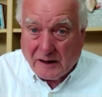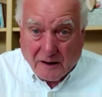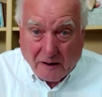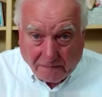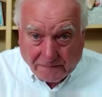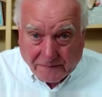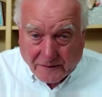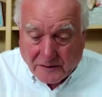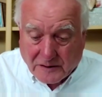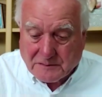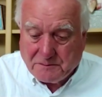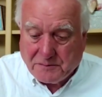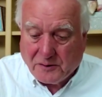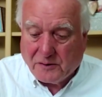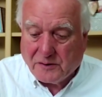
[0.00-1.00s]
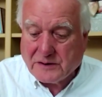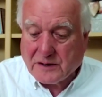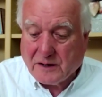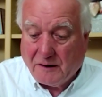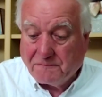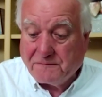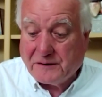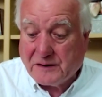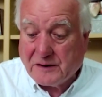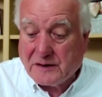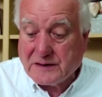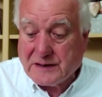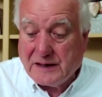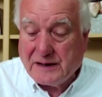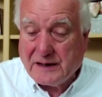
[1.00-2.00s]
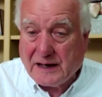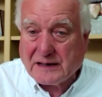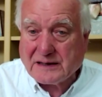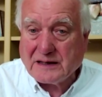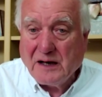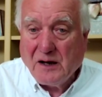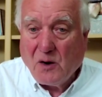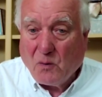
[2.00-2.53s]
Conference Board's confidence index